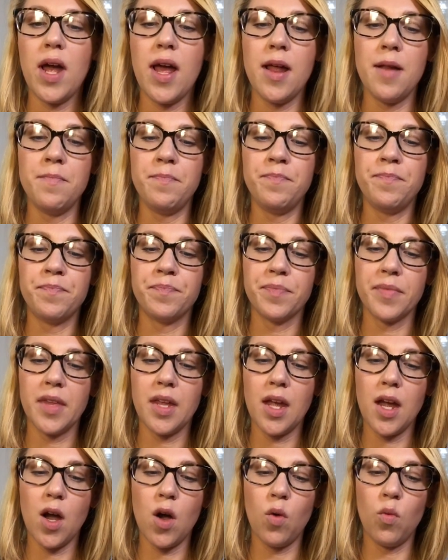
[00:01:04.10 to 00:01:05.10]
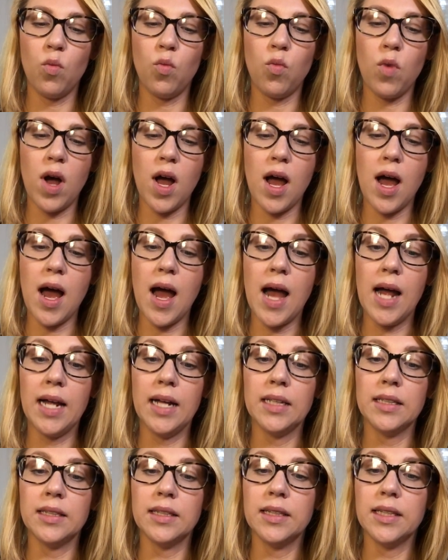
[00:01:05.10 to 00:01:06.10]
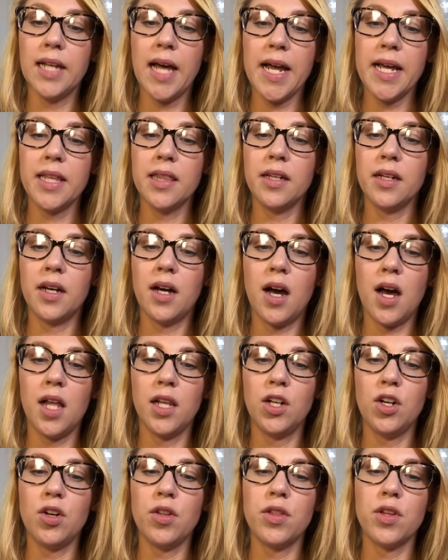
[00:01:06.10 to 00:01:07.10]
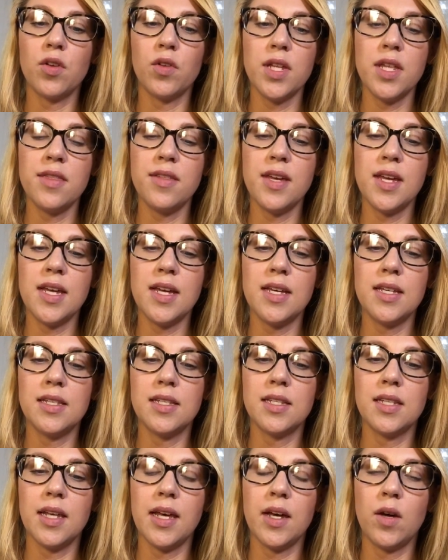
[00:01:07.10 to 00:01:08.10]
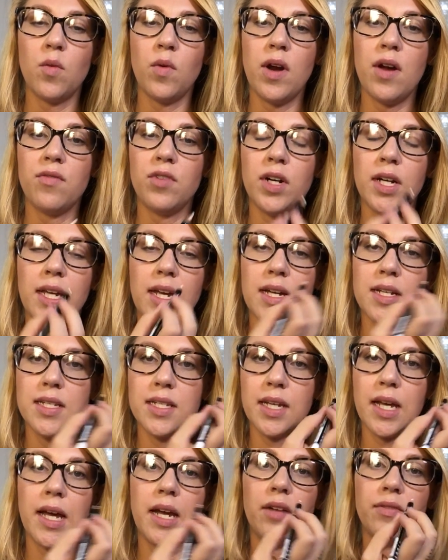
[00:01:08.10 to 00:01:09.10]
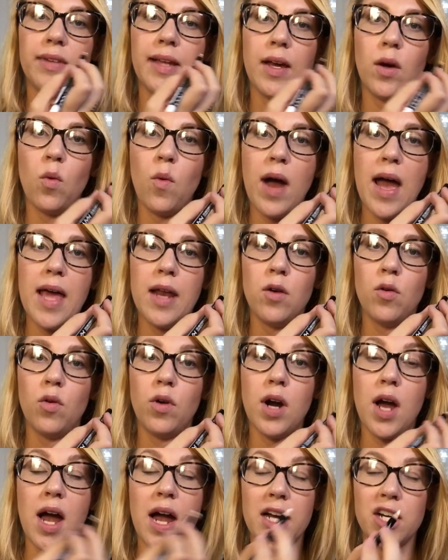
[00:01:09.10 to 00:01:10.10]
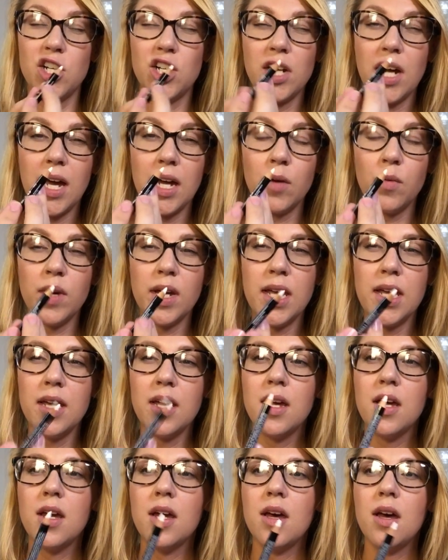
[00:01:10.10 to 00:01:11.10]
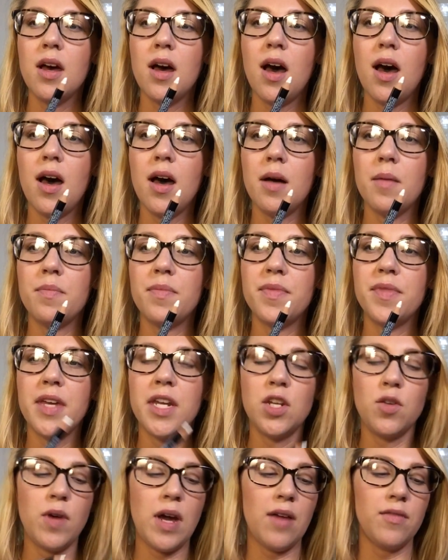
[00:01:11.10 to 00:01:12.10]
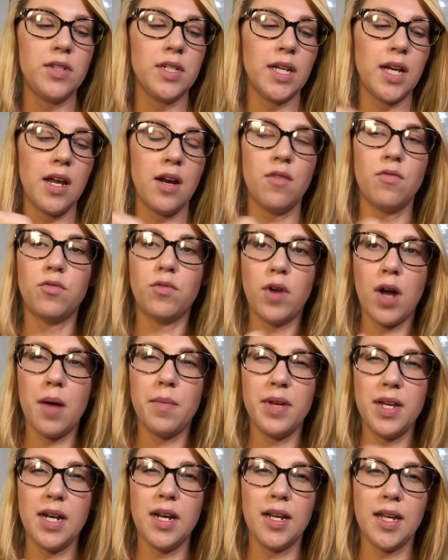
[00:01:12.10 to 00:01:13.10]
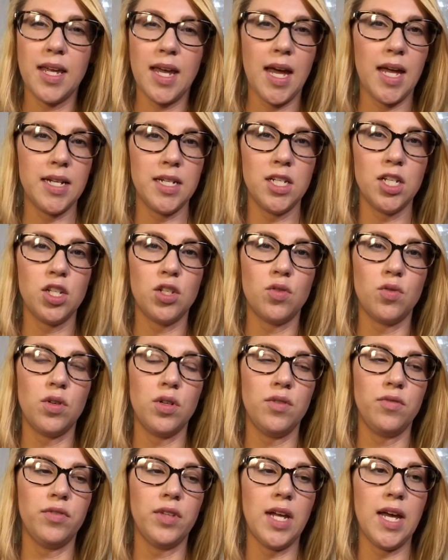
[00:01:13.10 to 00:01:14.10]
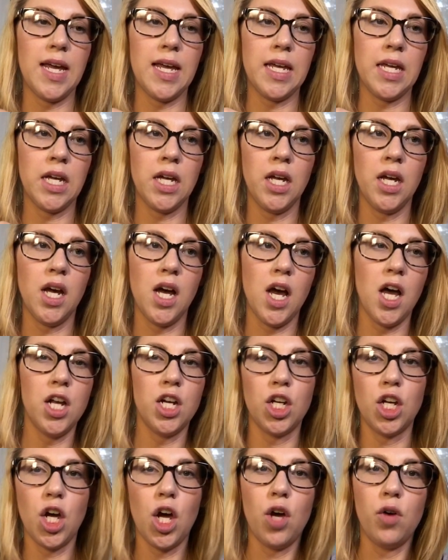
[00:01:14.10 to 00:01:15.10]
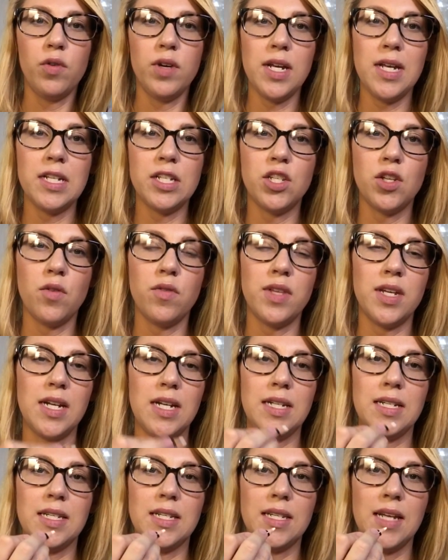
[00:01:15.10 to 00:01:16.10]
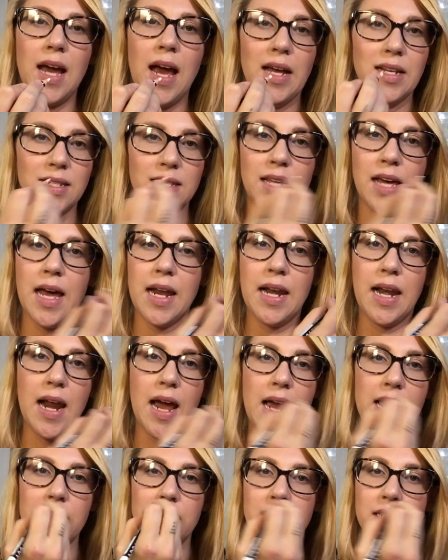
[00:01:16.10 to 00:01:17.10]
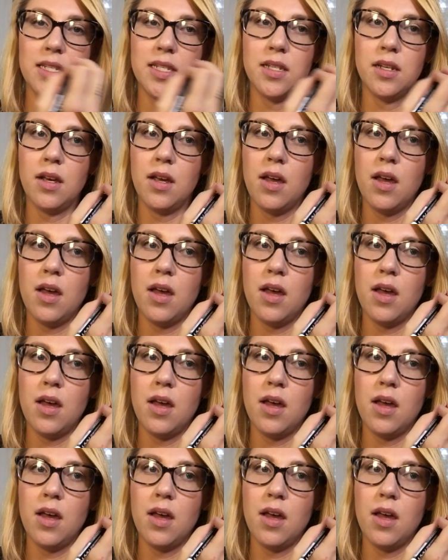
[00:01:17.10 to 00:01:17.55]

And I like the color. The only thing is like whenever it gets kind of like wet or eyeshadowy, then you have to kind of rub it again to sort of like uncoat it so that it has that nice,